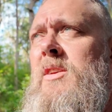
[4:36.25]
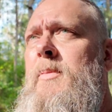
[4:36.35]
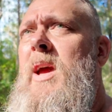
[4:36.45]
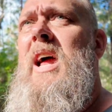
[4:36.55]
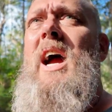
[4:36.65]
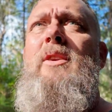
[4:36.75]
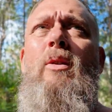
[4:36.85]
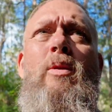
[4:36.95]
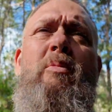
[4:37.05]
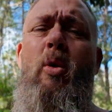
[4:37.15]
8
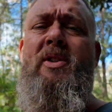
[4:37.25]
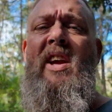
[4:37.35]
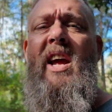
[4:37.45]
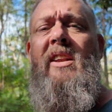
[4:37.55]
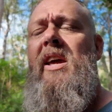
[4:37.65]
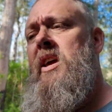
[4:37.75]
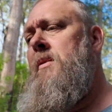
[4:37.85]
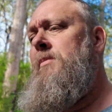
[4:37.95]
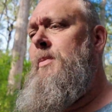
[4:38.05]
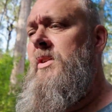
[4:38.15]
or 10
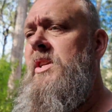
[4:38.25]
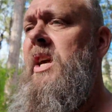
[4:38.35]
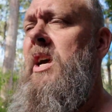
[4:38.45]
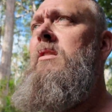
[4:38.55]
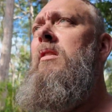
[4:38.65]
camp spots here,